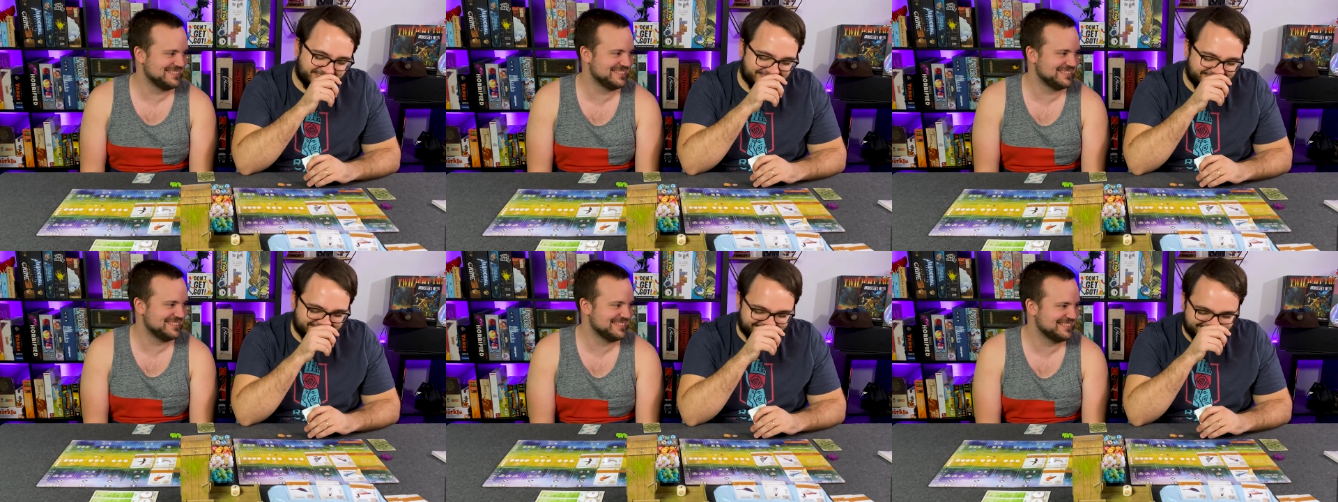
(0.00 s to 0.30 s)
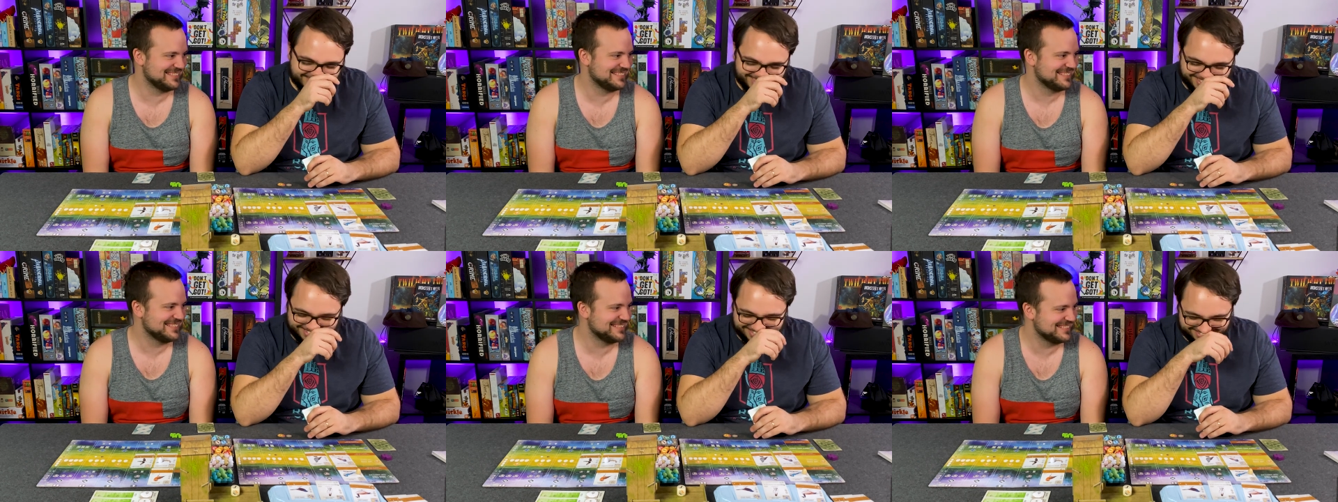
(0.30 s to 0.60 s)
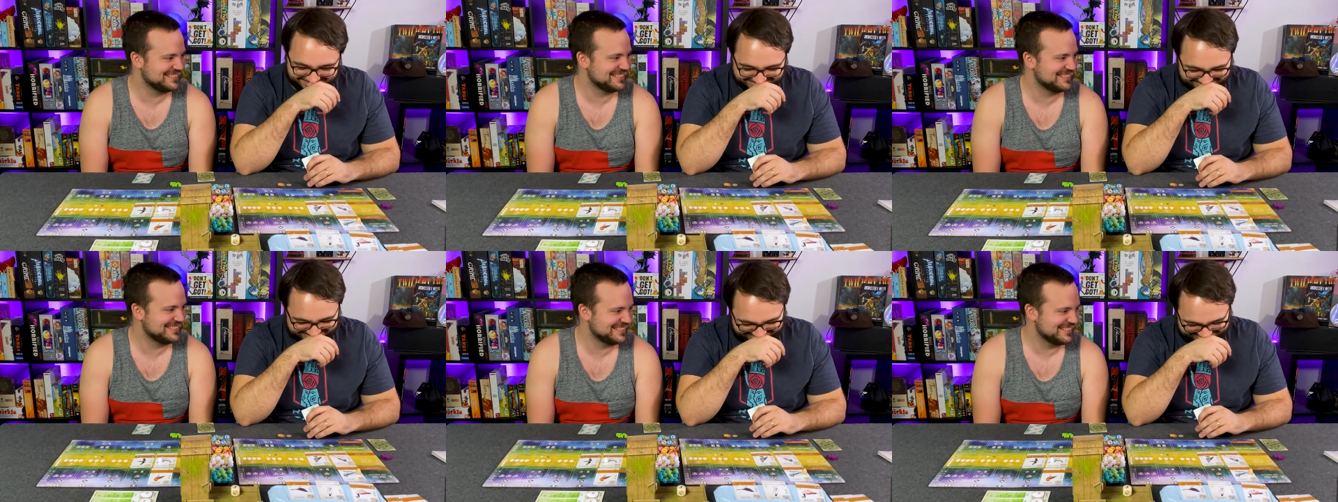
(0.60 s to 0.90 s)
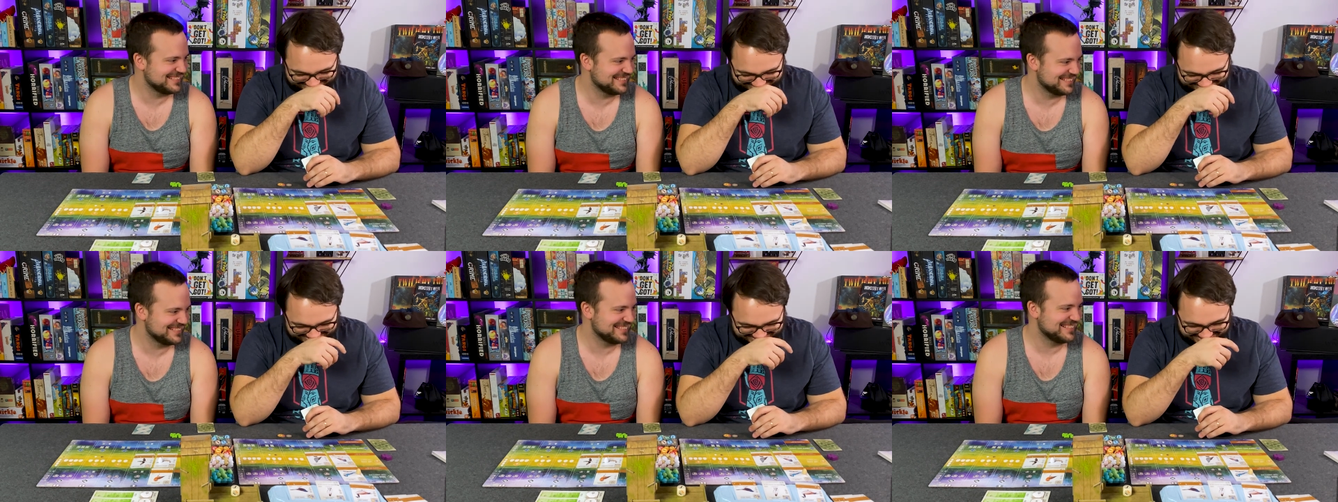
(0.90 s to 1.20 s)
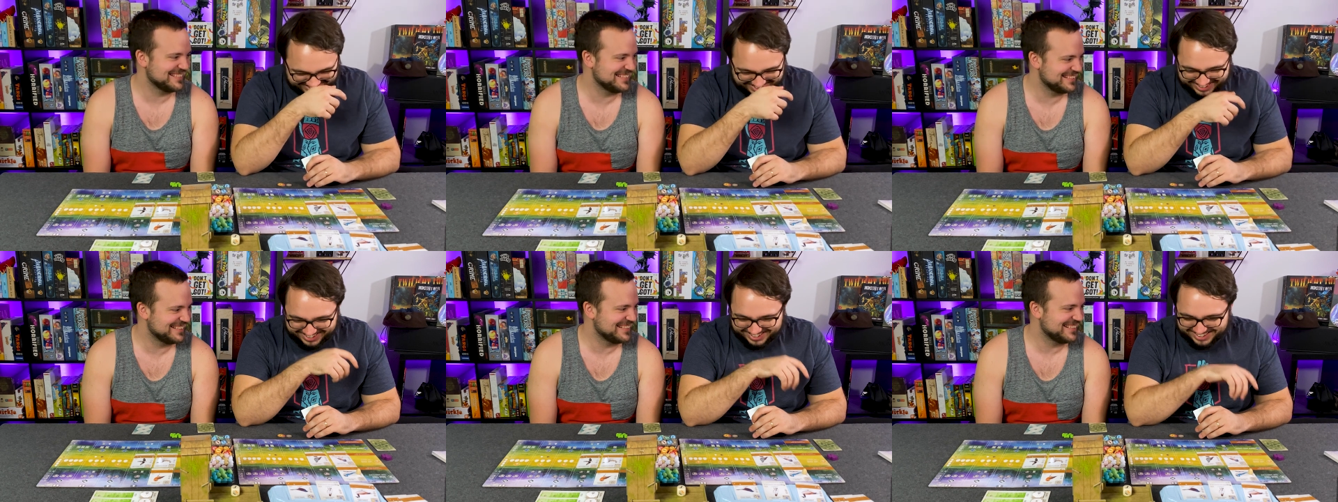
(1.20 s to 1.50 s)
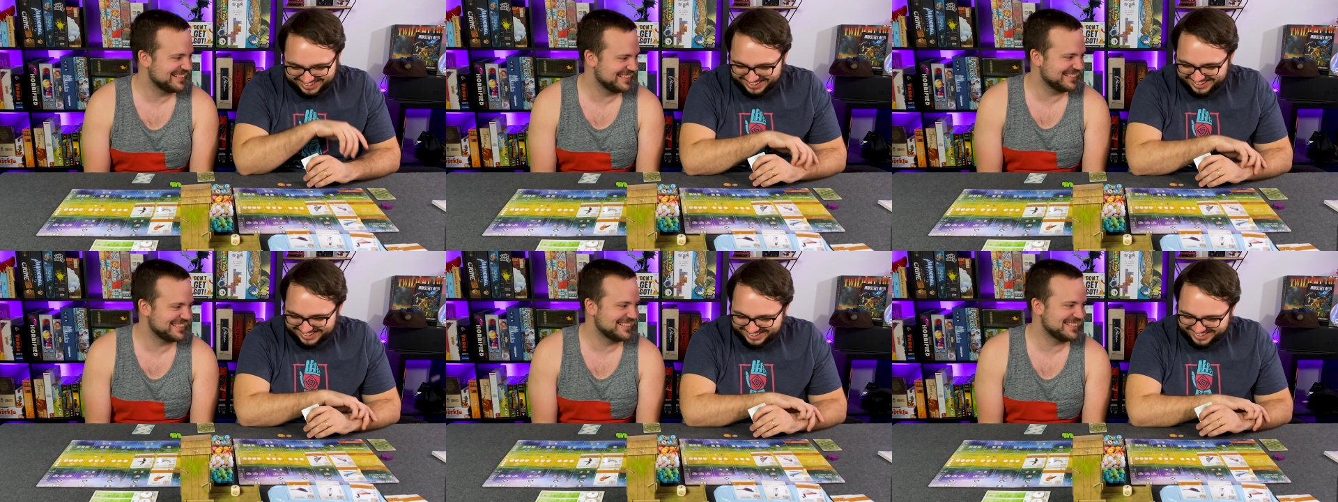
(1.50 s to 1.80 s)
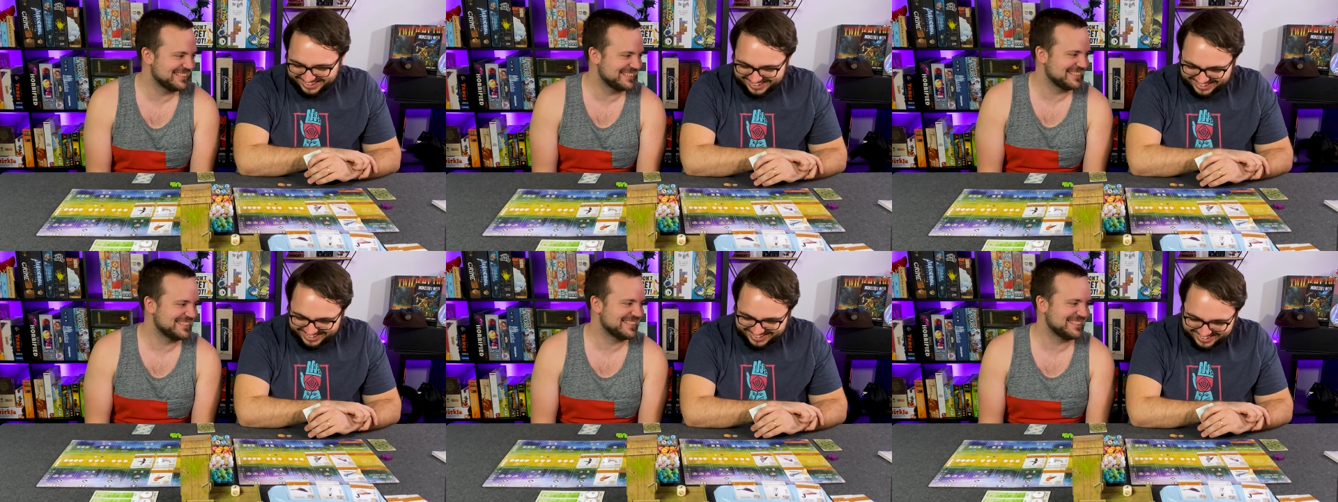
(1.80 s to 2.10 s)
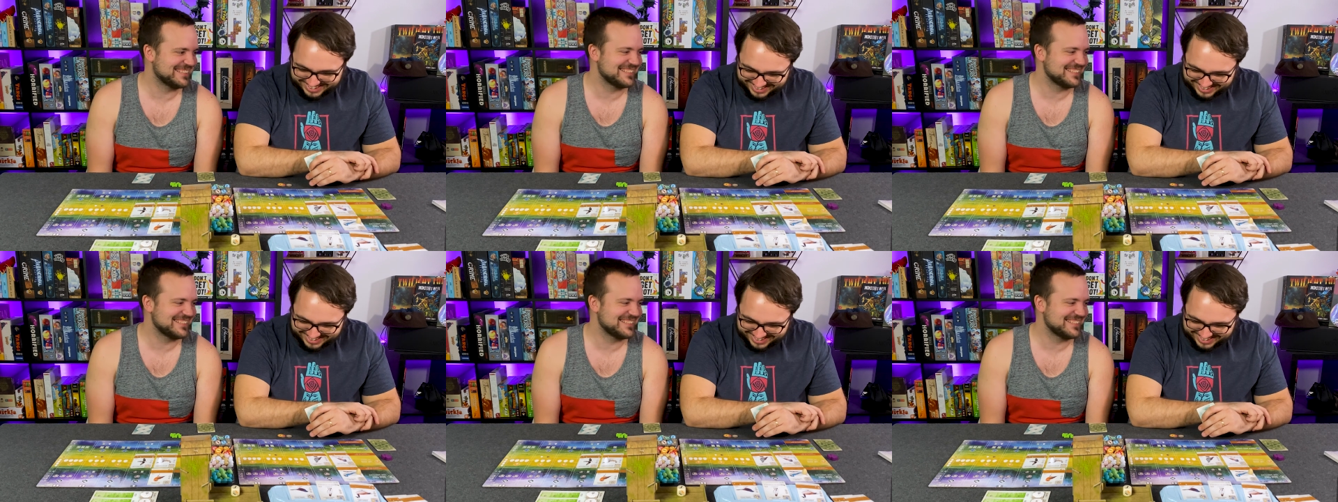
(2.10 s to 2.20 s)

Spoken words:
(silence)